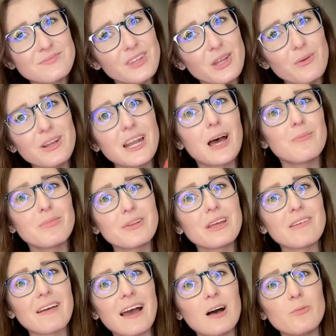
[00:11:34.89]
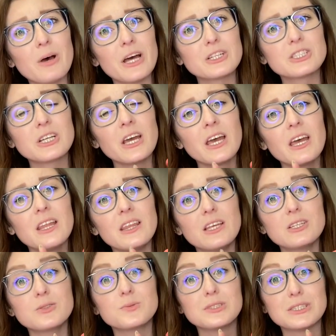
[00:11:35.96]
You would not believe how much
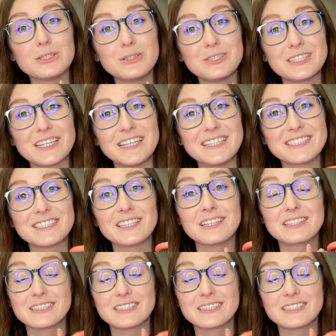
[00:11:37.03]
this reduces the